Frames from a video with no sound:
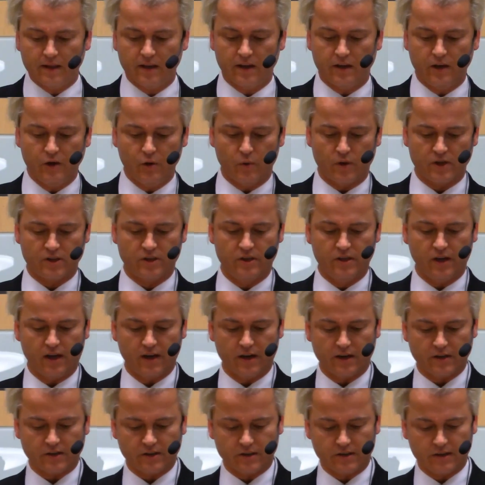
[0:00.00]
million
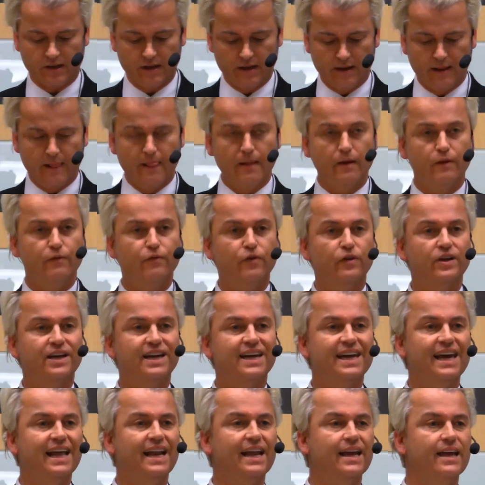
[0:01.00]
for
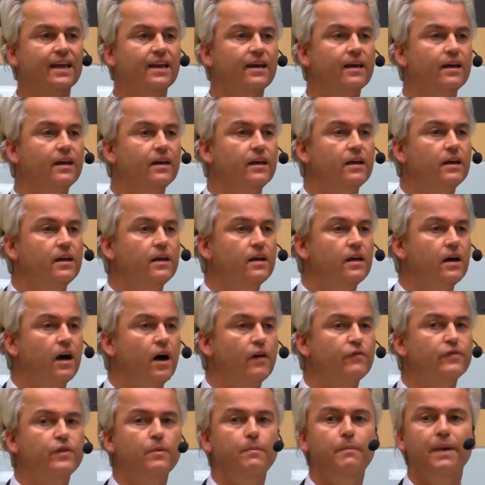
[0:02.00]
the killing
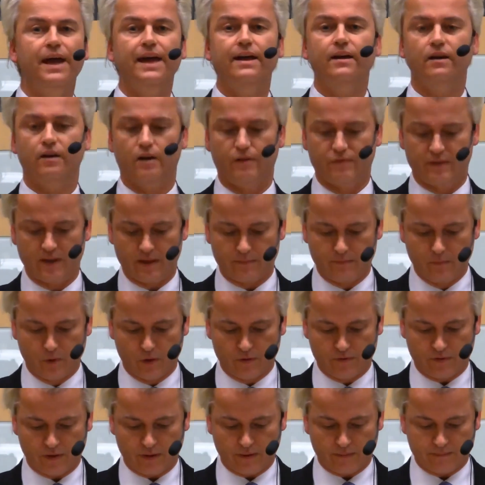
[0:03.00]
of the maker of that
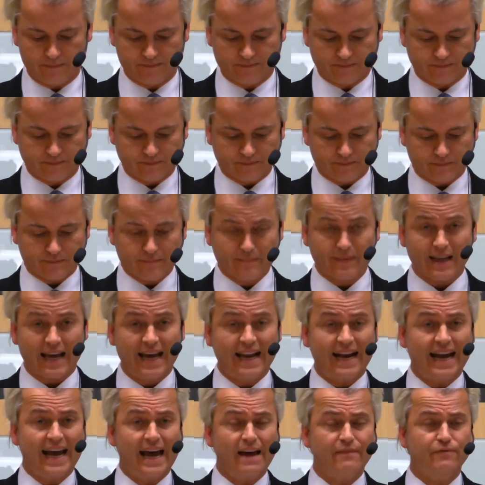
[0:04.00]
movie.
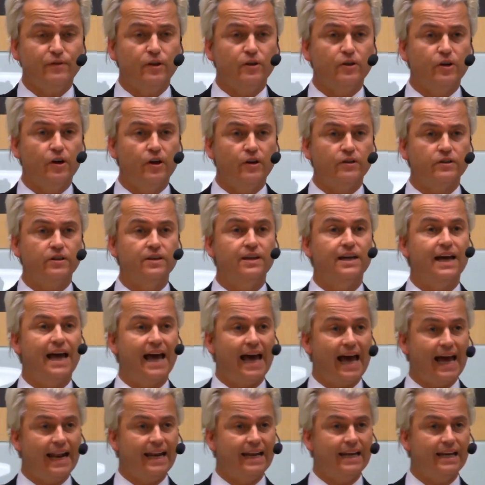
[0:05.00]
And I have not heard
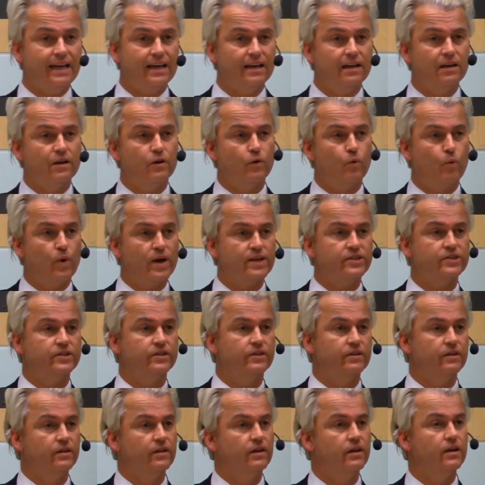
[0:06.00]
any
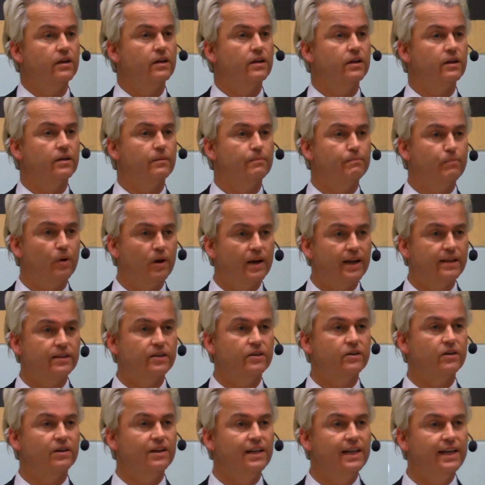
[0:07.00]
Western
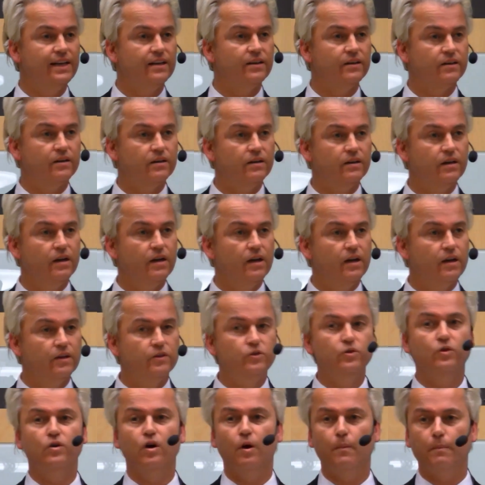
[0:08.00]
political leader
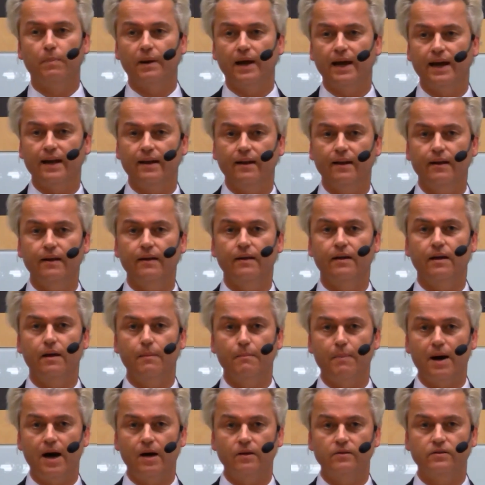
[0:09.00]
to complain
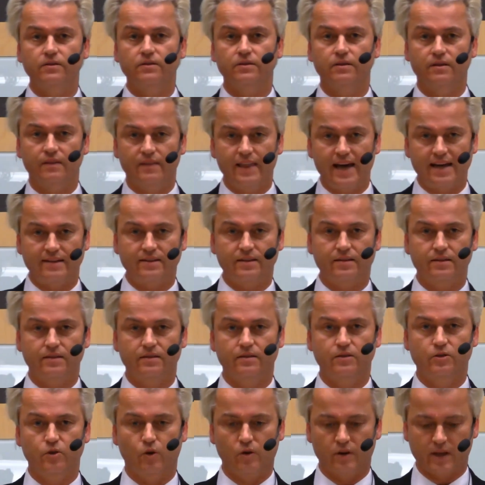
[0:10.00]
about
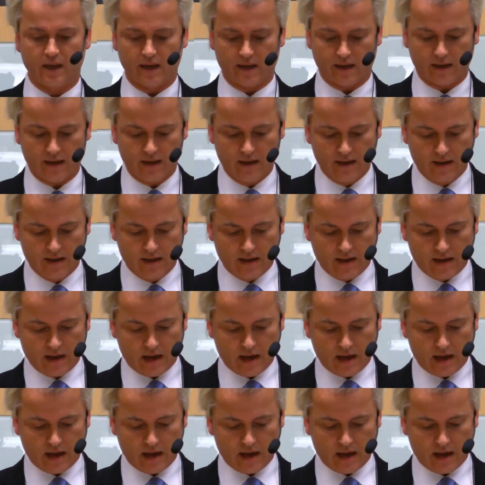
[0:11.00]
that, talking